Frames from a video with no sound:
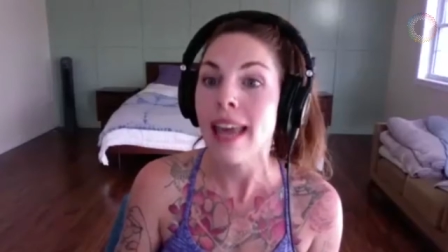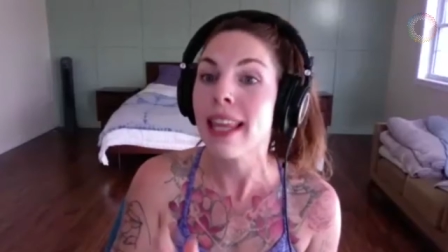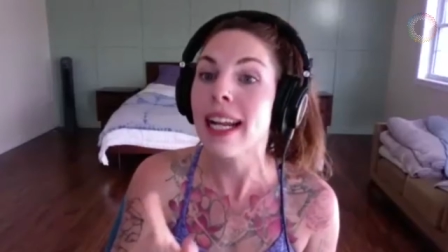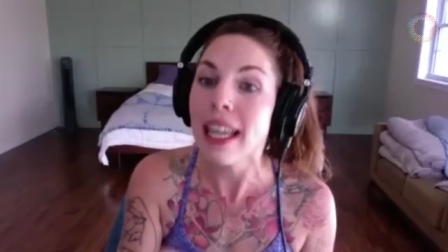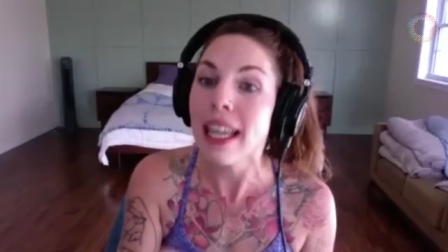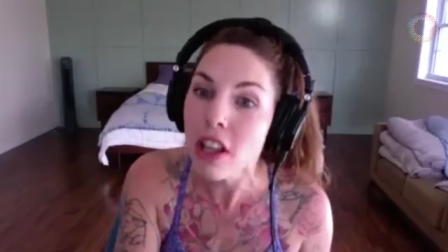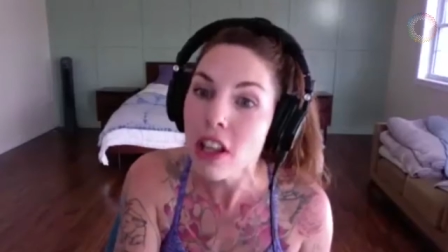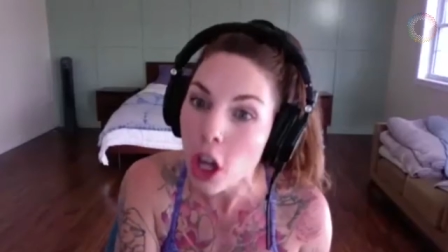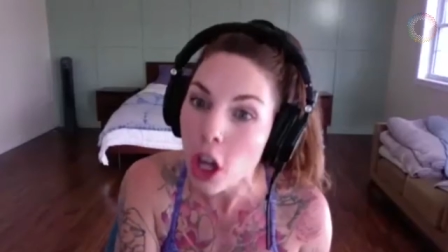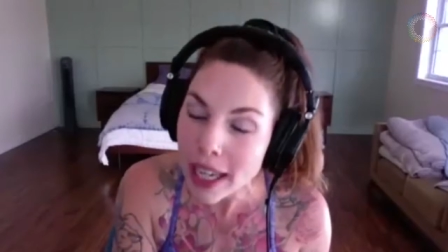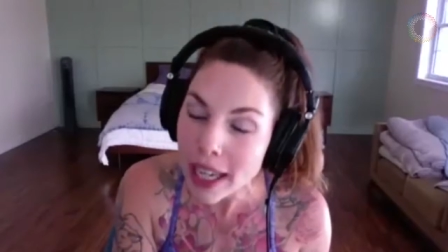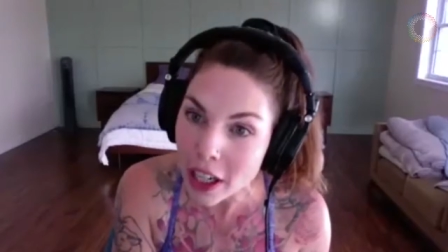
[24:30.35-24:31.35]
that even
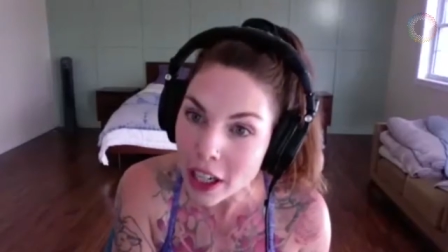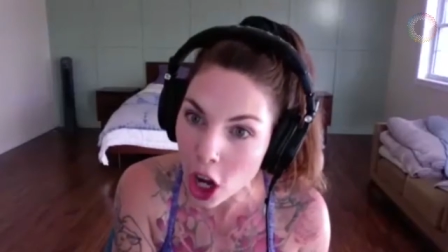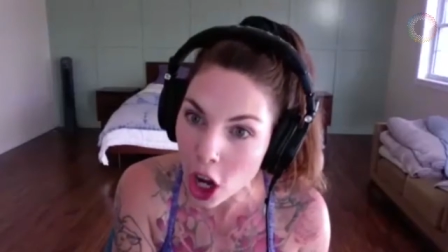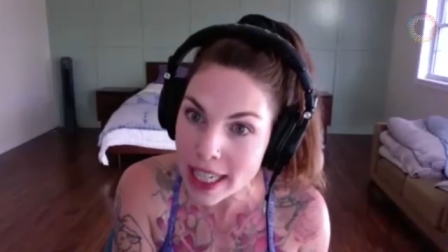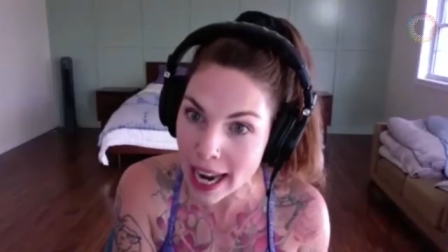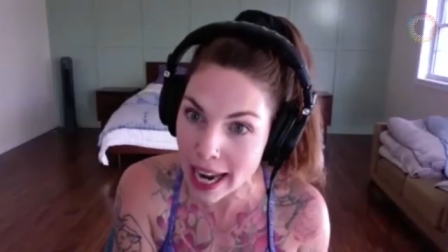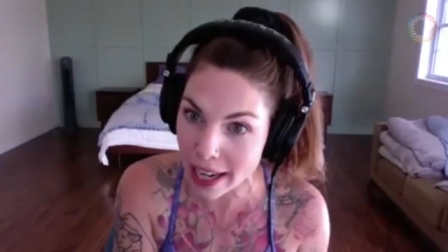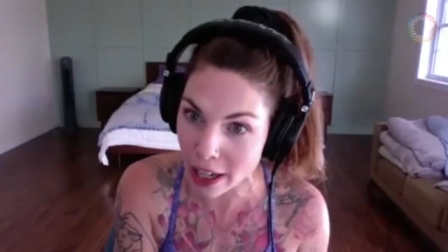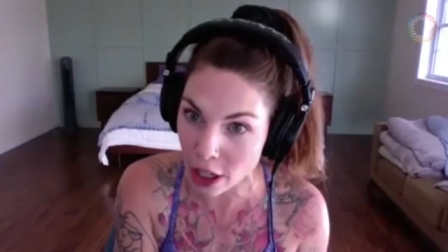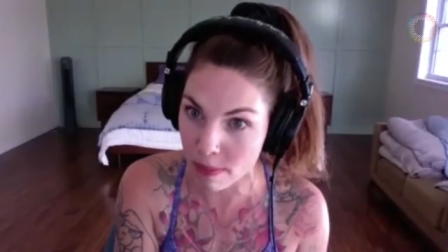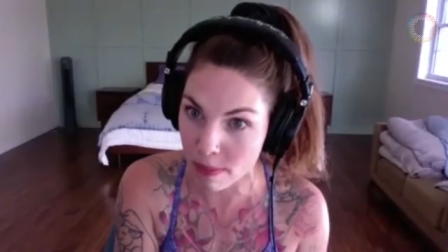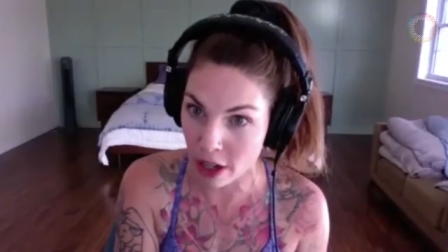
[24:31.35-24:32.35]
though he had gone to
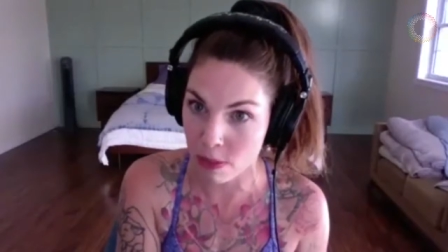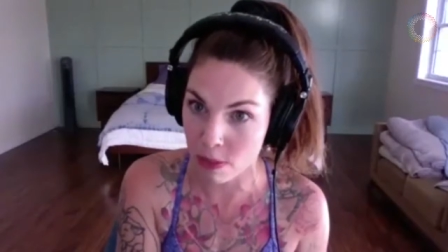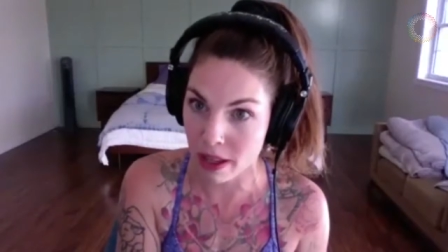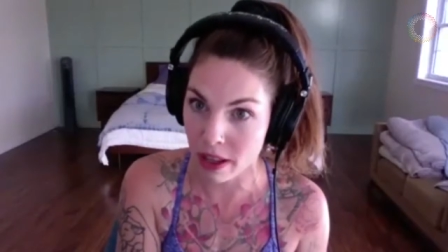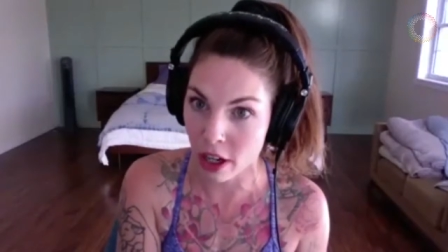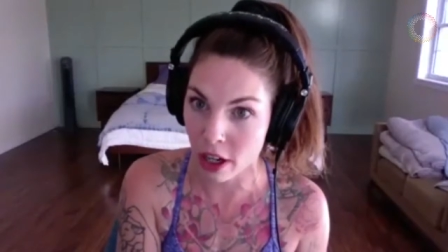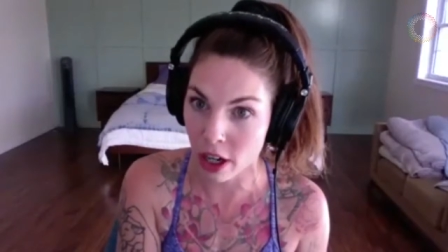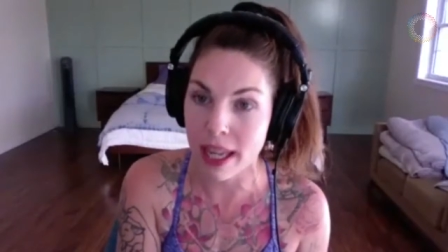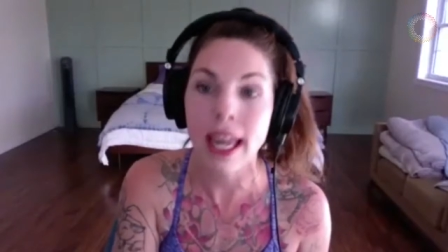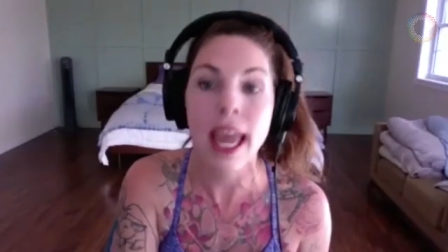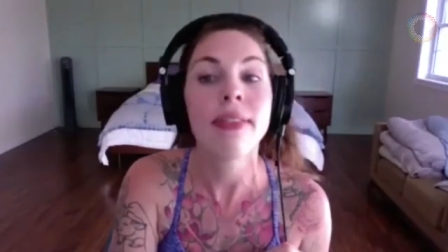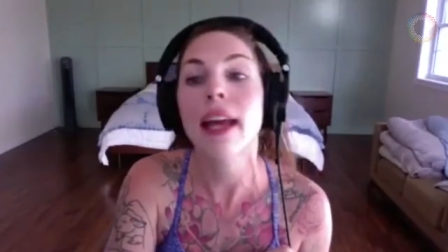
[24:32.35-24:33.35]
anger management
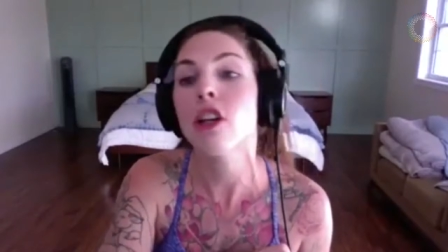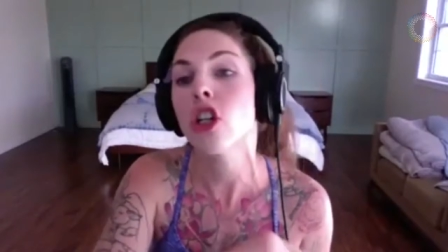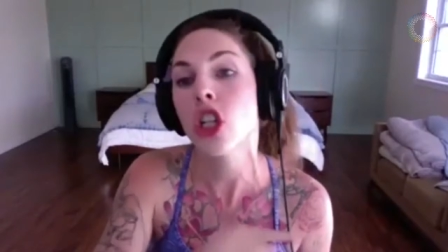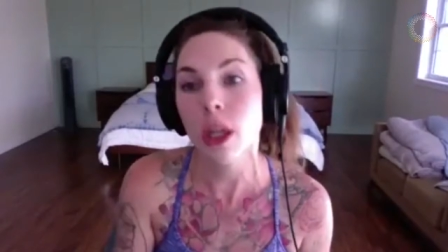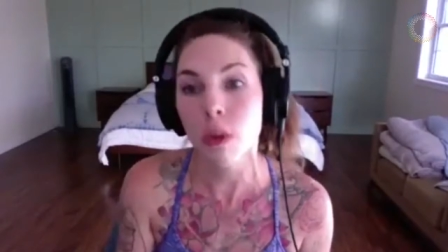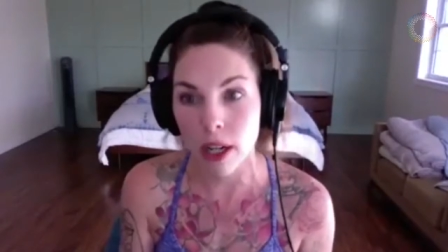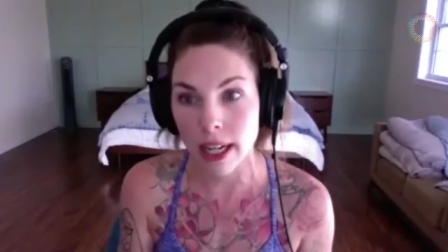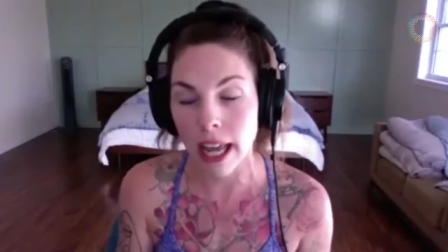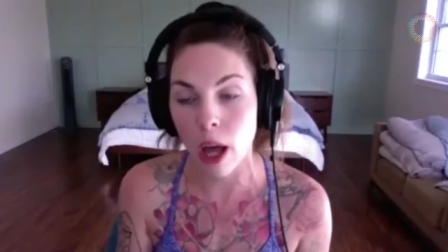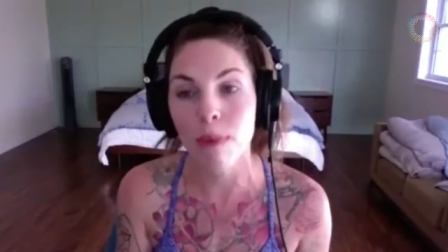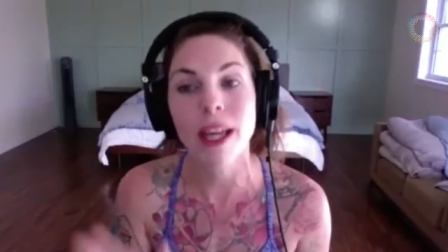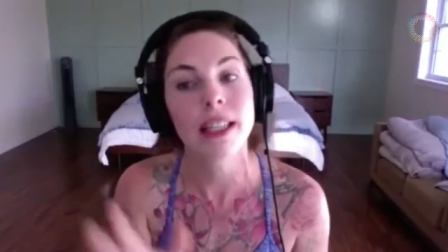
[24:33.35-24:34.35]
therapy, that she wouldn't
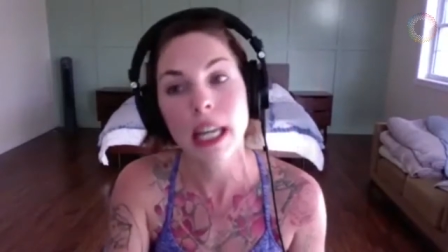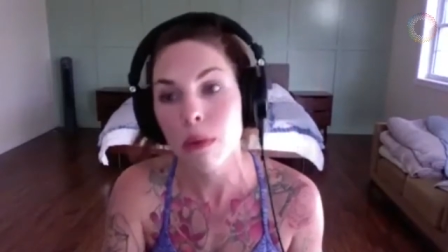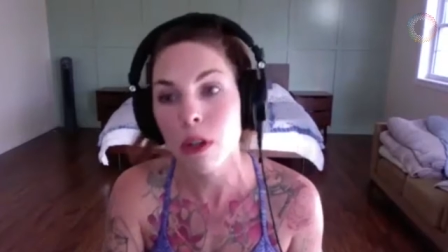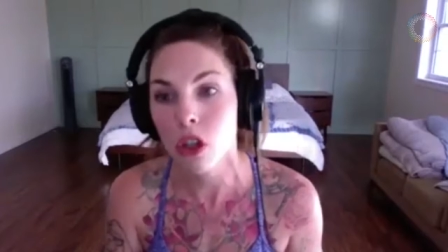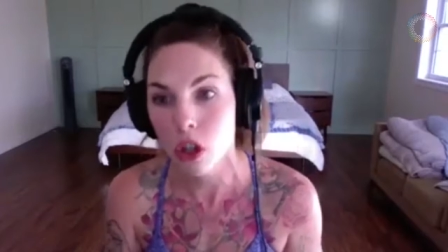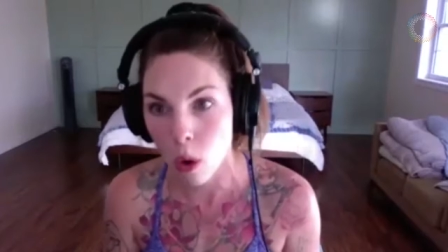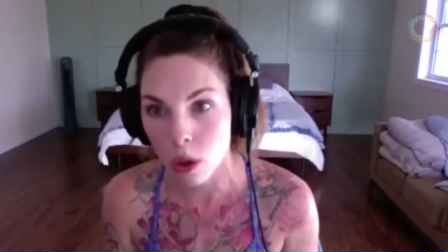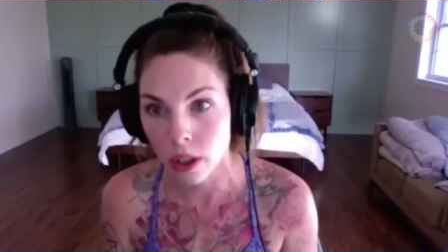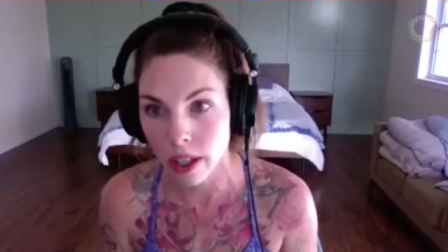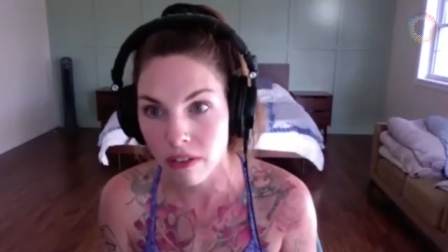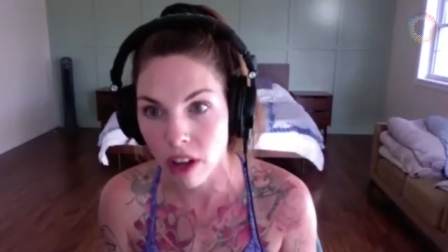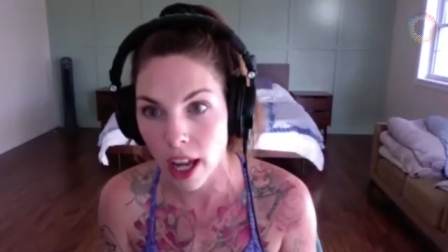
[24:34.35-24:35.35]
help because he was
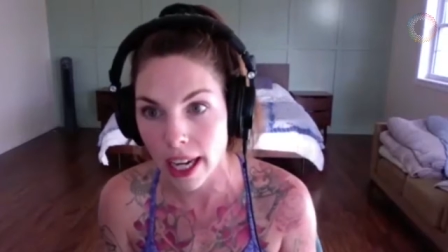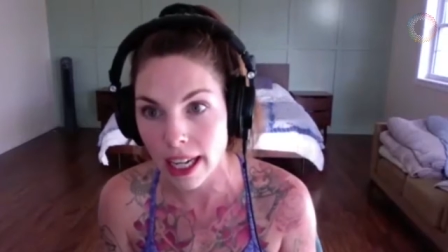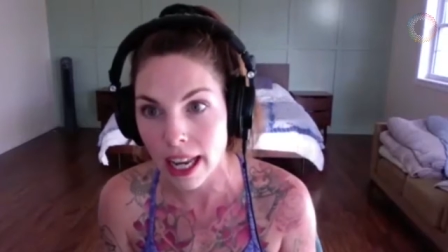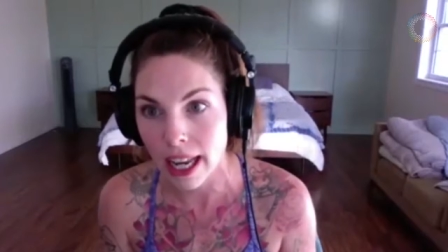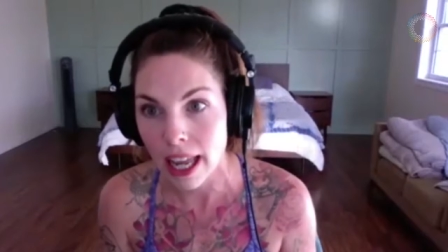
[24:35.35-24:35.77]
totally fine.